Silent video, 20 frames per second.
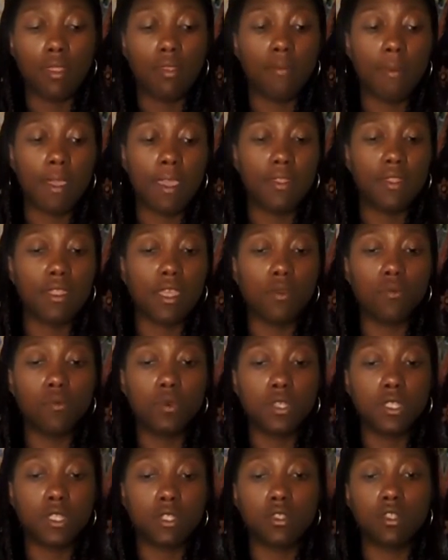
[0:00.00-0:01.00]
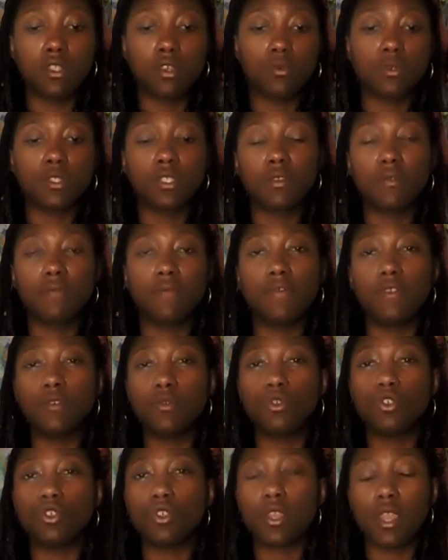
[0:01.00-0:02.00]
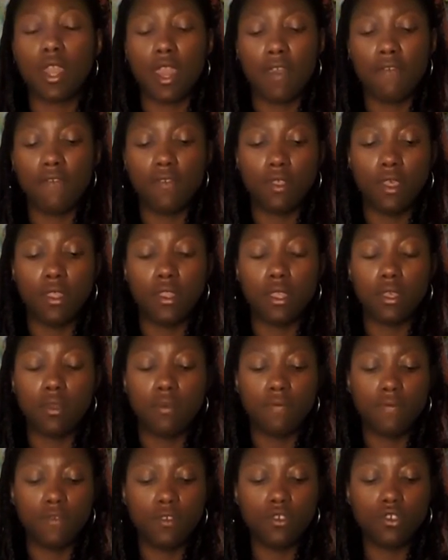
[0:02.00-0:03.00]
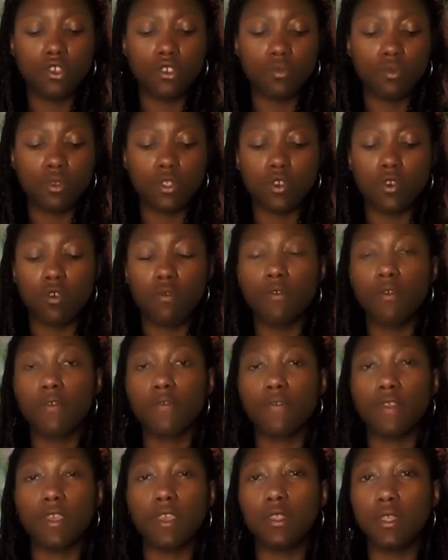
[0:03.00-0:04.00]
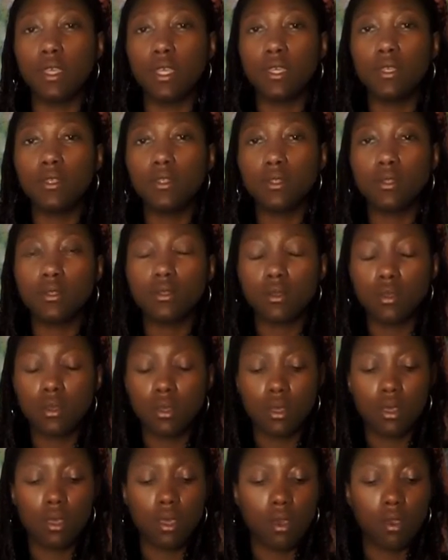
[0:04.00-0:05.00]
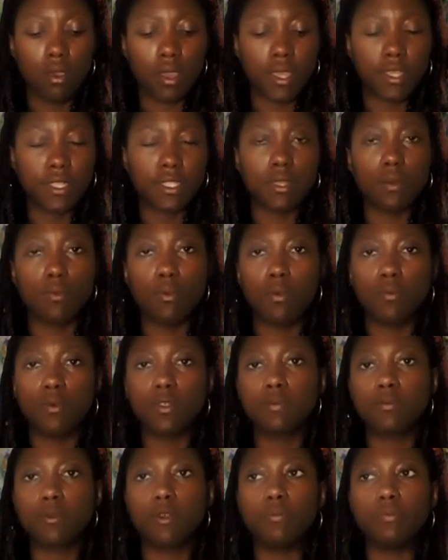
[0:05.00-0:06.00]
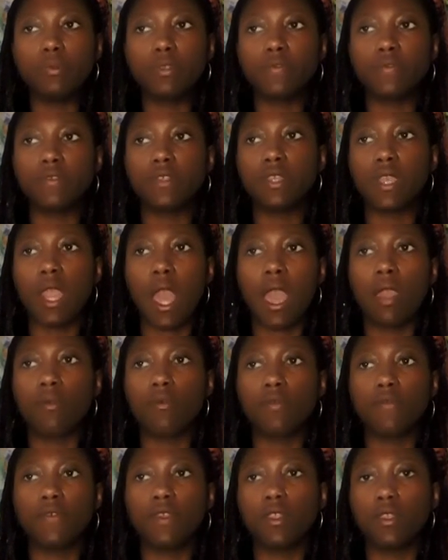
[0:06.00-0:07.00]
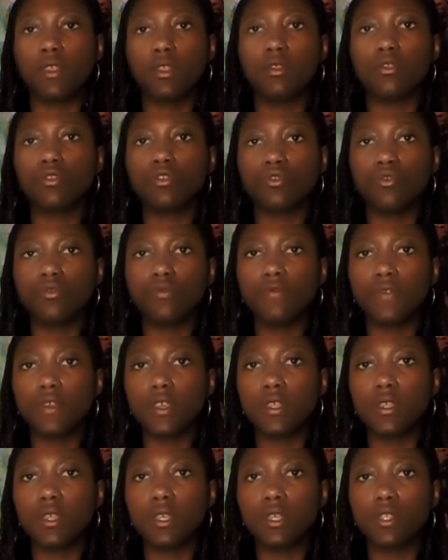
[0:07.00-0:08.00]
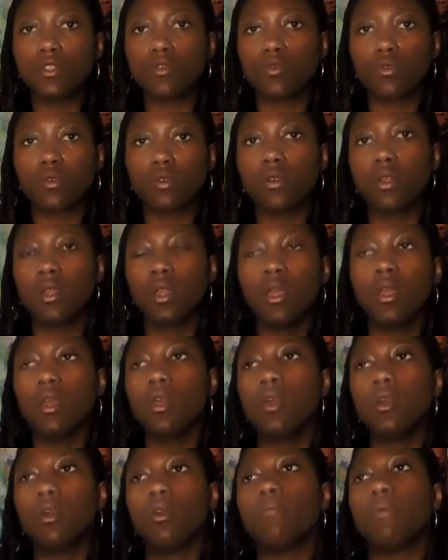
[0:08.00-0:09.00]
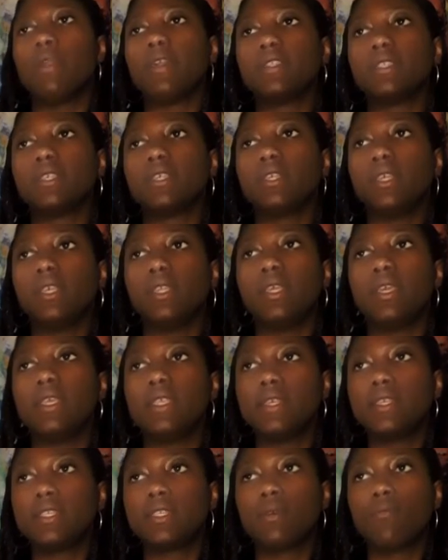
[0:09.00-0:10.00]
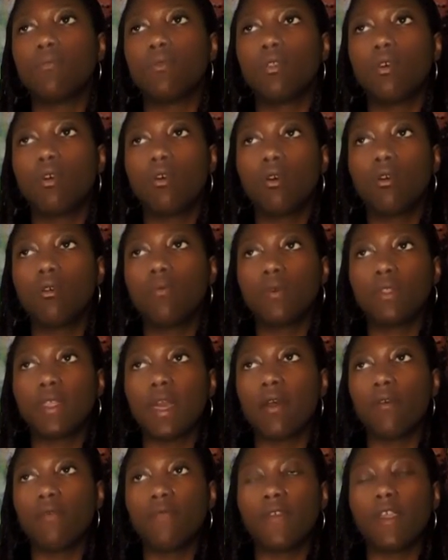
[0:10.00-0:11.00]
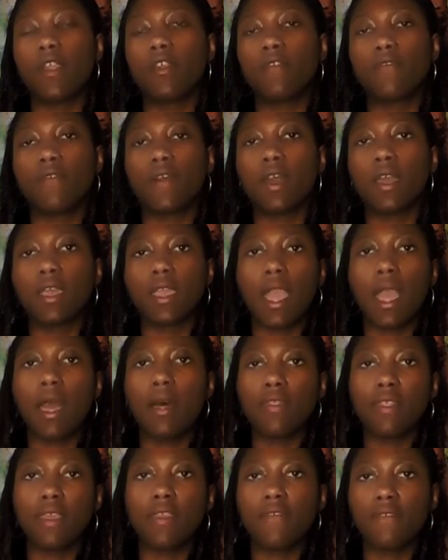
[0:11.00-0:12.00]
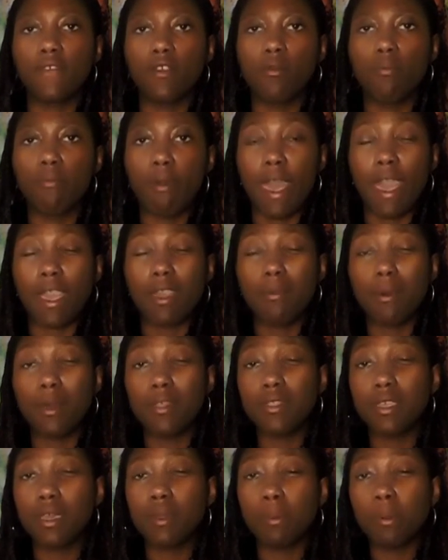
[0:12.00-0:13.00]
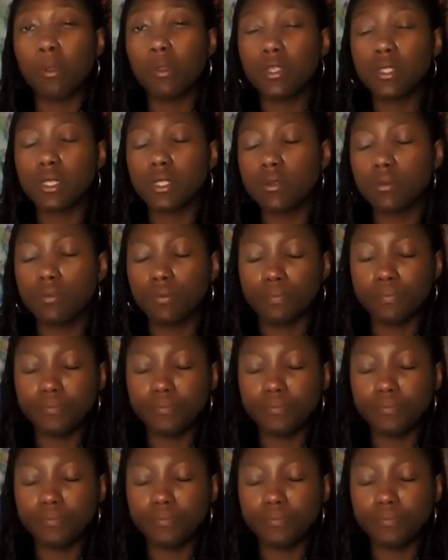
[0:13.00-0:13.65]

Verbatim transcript: the main thing was there was confusion, and I feel like the confusion was over feelings. Okay, someone was purposefully not revealing their true feelings or basically leading someone on without verifying how they feel back about that person.